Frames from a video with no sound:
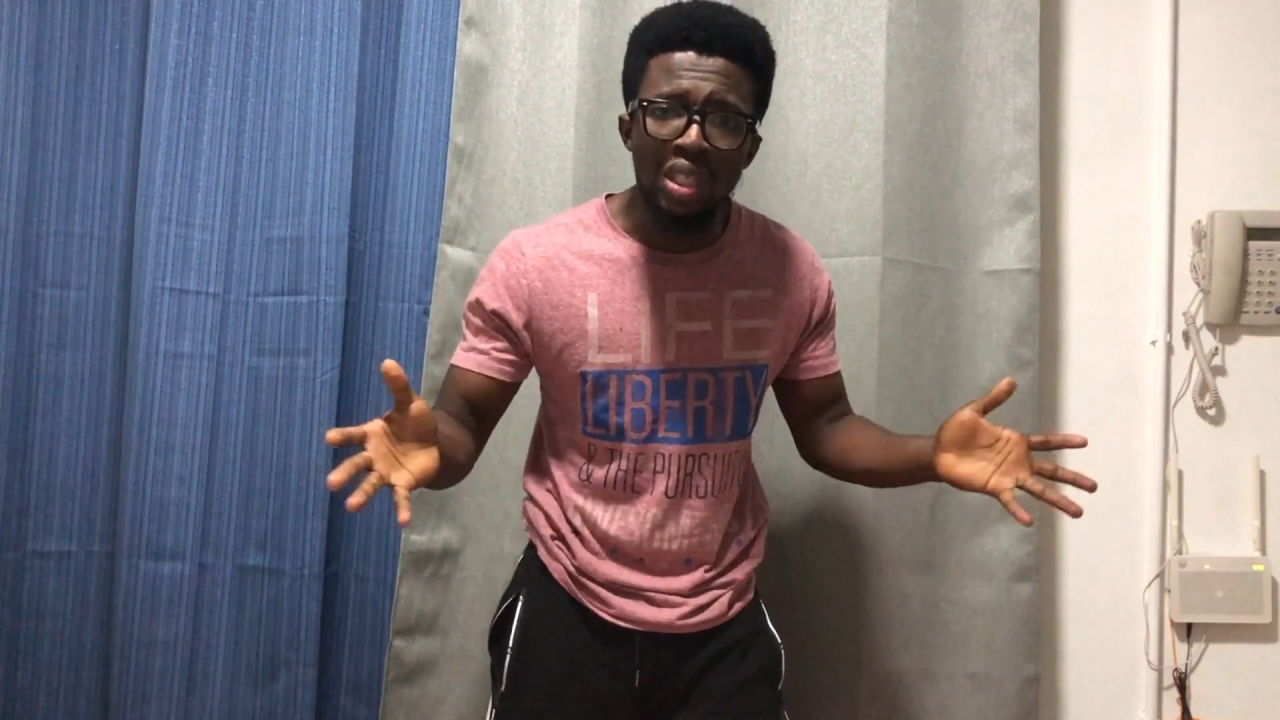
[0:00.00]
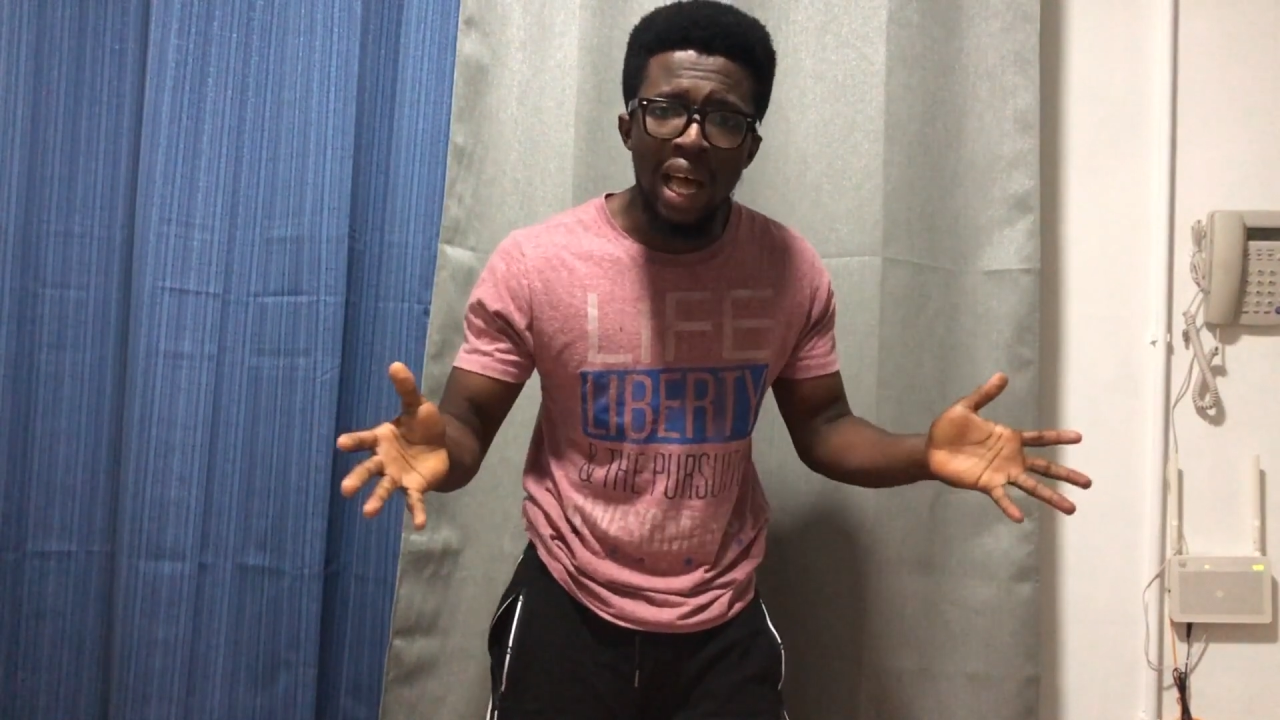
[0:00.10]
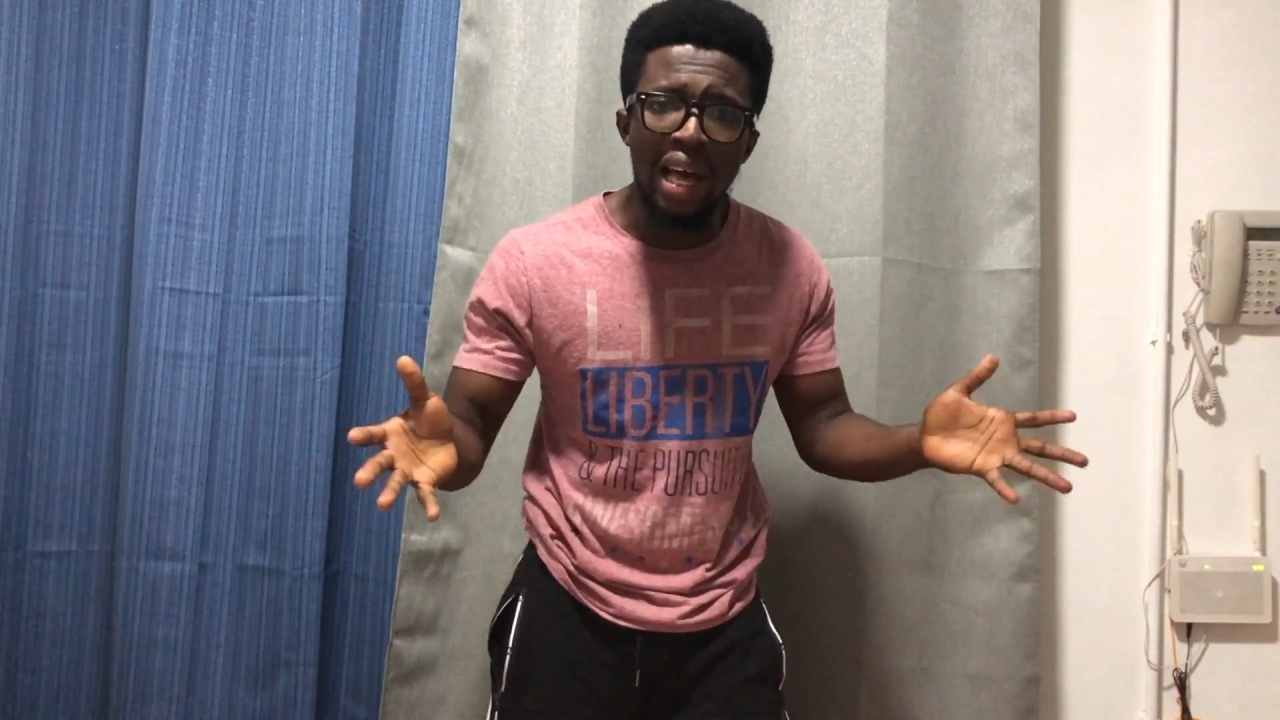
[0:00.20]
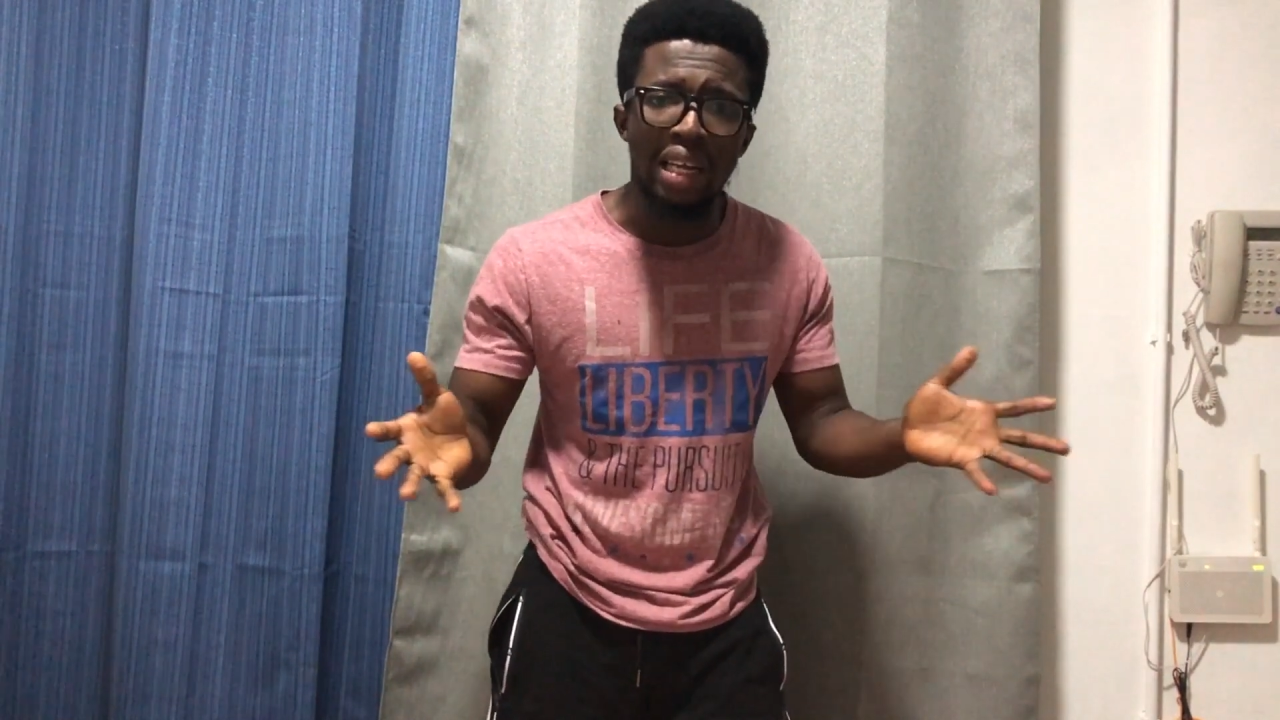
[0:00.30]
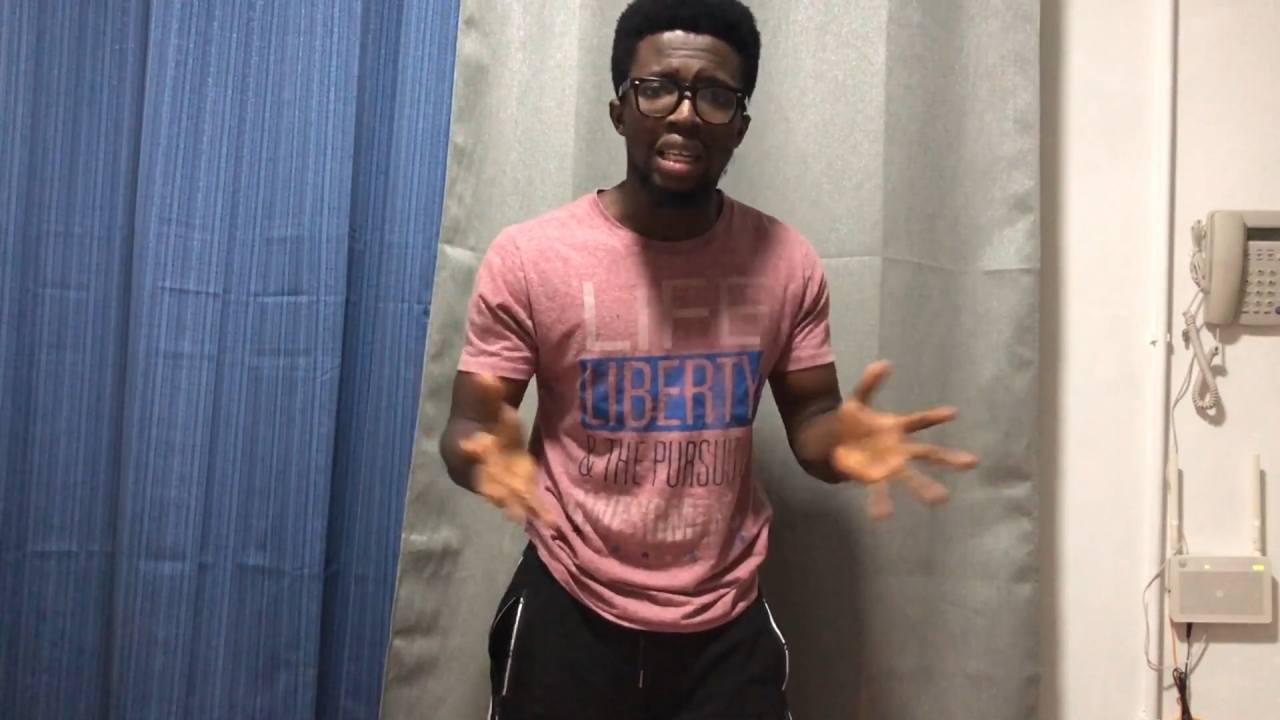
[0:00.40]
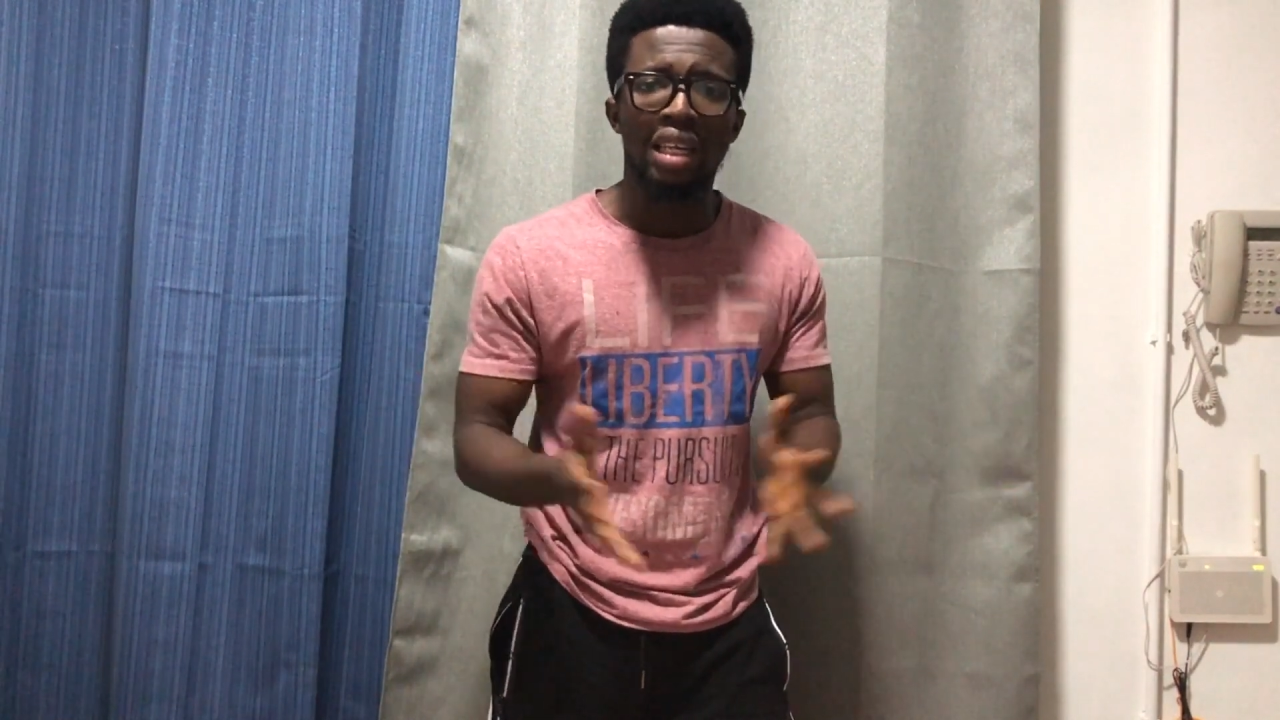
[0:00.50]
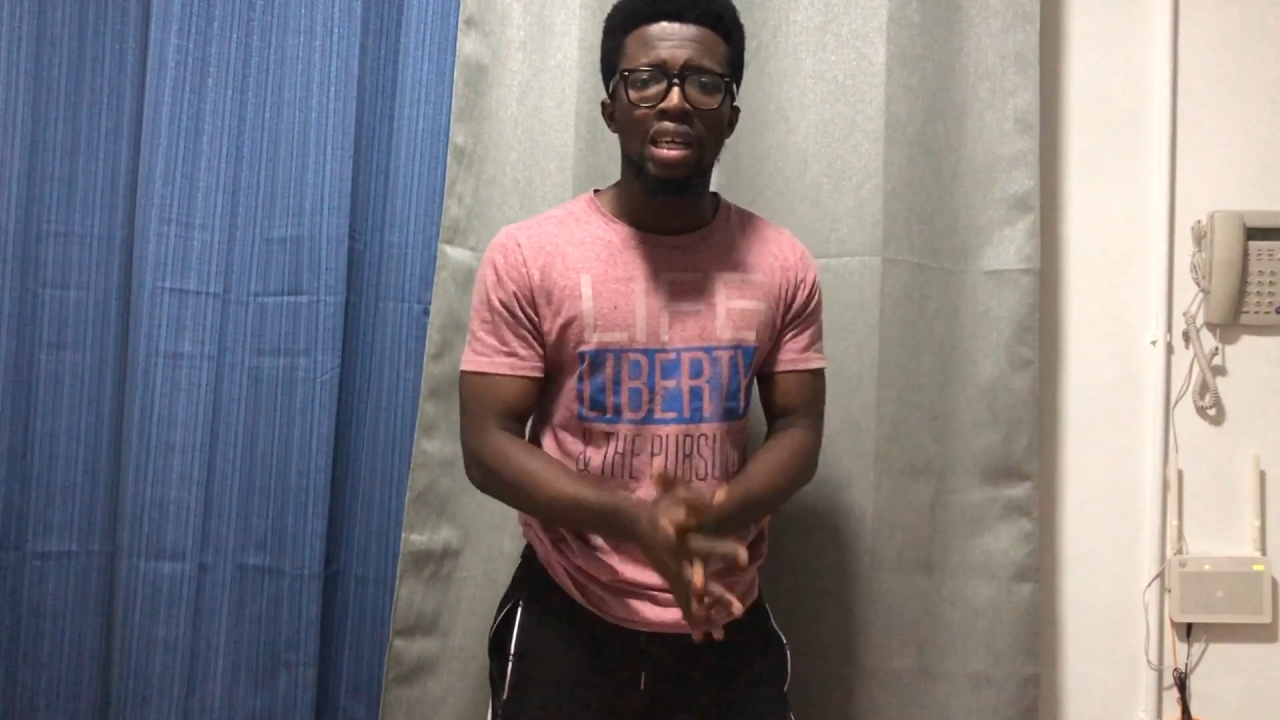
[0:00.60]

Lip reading: sad